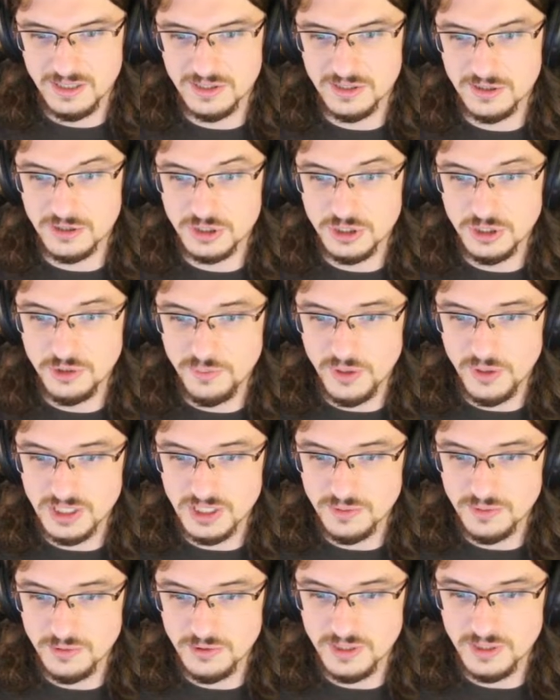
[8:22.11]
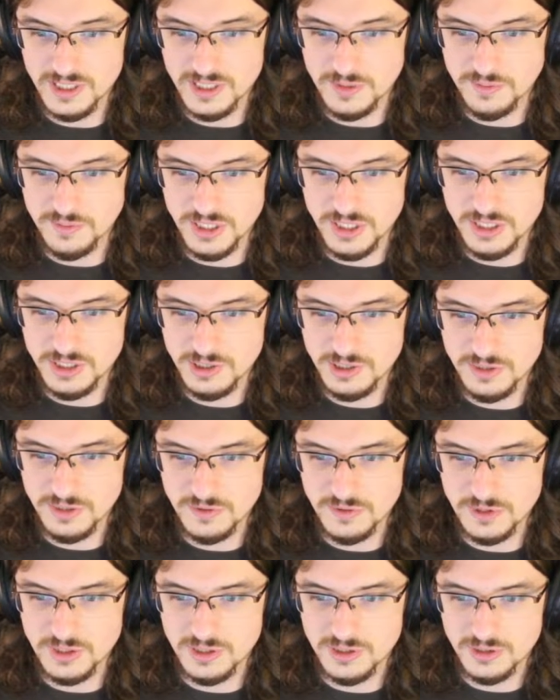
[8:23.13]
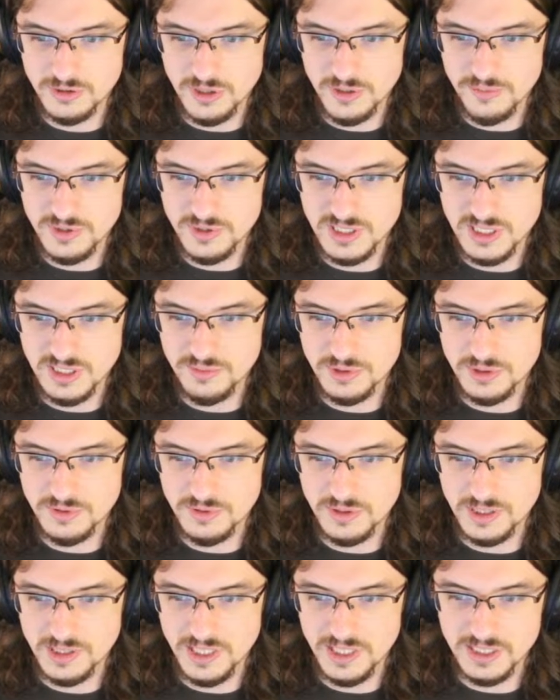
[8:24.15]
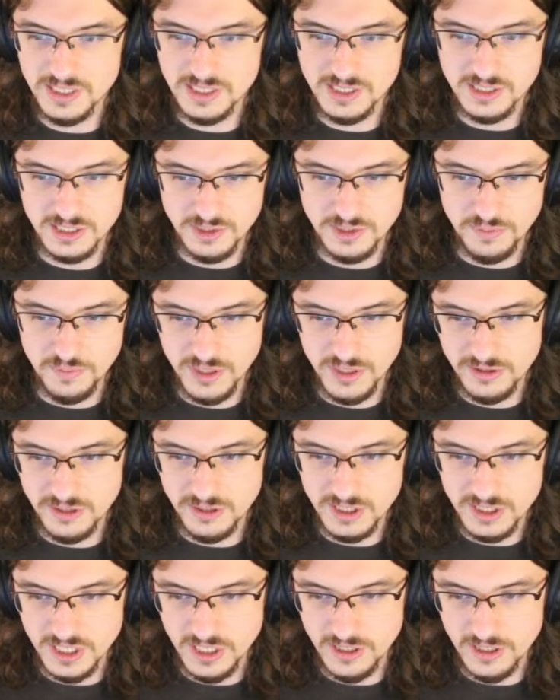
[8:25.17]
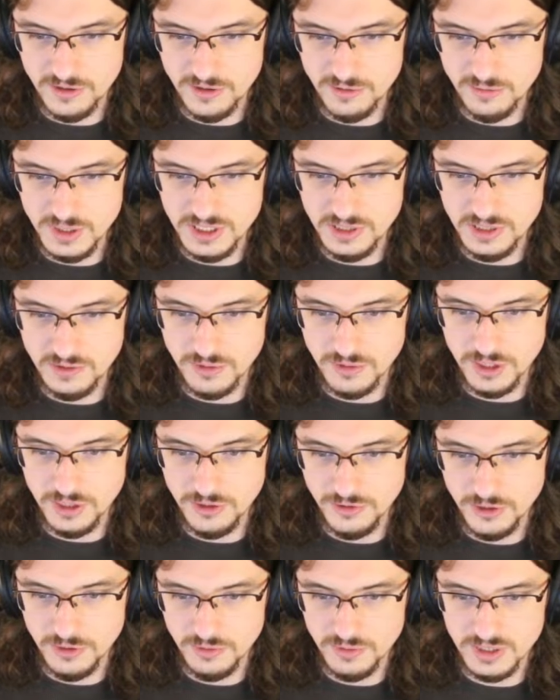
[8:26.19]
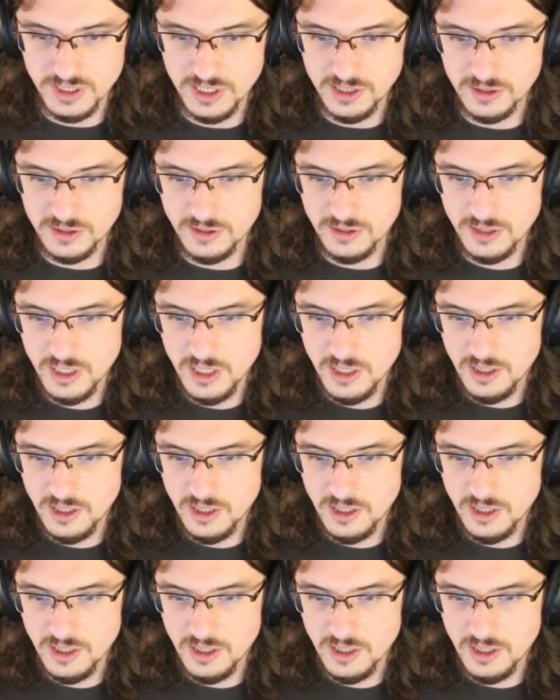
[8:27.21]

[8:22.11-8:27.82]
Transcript: There are two possible explanations for the discrepancy between Leia's disappearance and her recent reunion with Daryl.